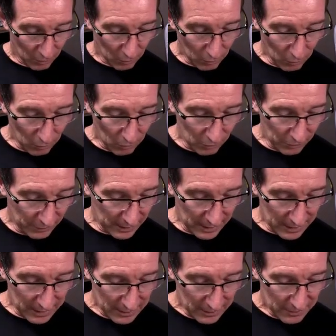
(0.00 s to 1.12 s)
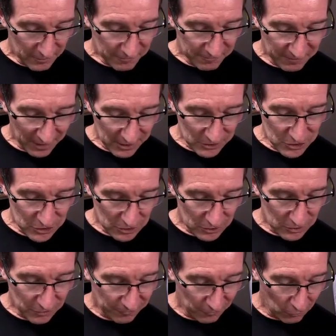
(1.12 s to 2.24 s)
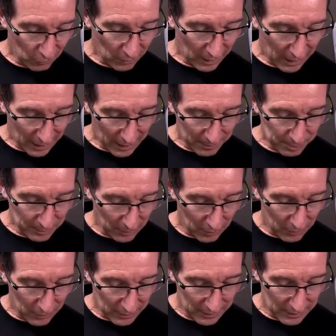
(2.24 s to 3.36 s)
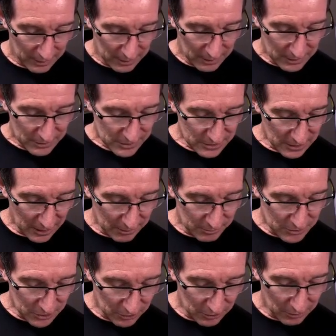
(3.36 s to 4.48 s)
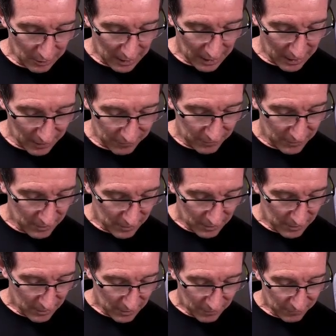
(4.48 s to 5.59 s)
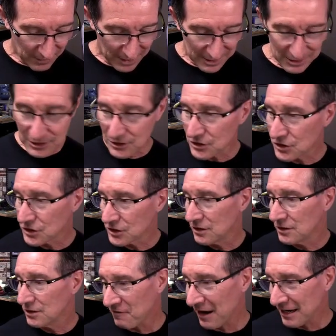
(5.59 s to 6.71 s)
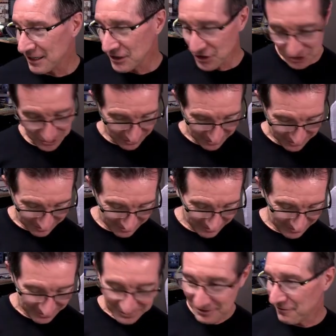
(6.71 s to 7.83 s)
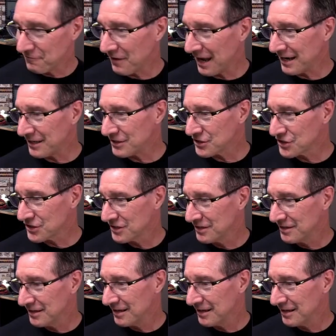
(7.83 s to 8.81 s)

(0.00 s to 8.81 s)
All the functions for uploading seem to have vanished. Vanished? Vanished.